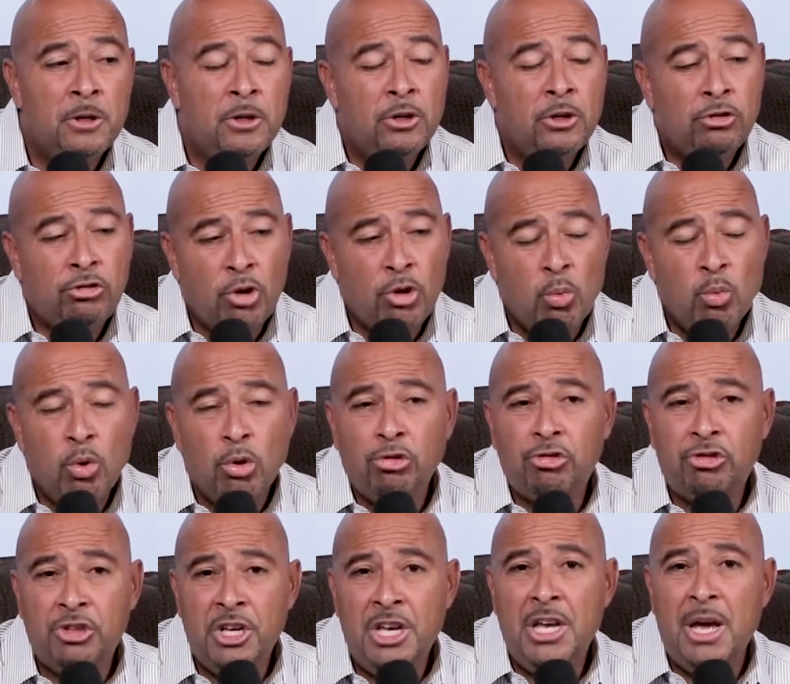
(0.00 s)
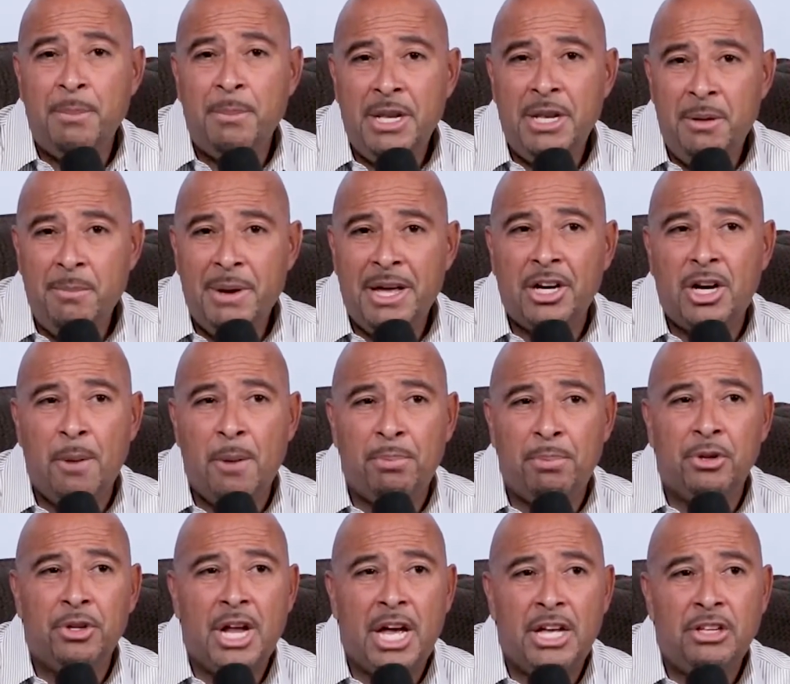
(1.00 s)
So we'll see. I mean, he made a couple
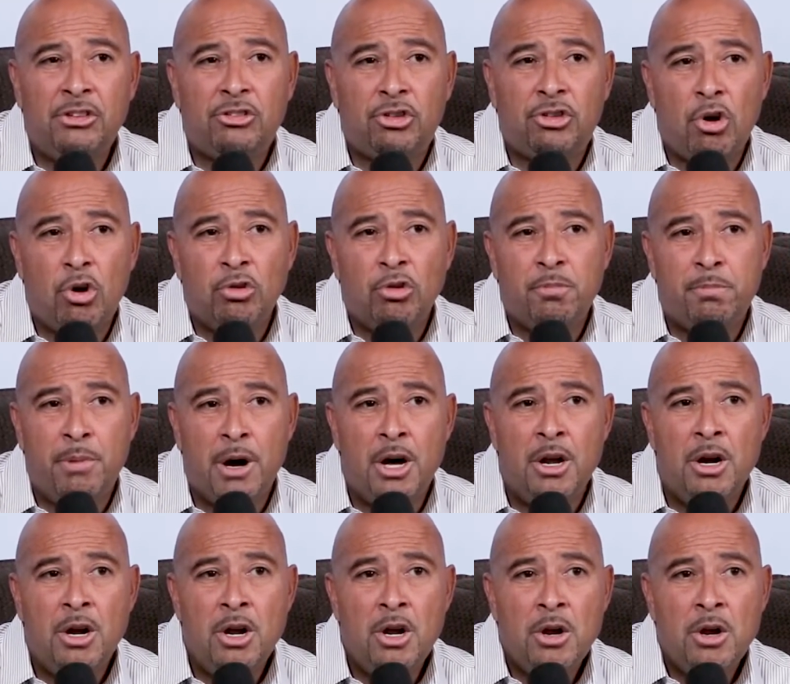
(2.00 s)
of nice throws, but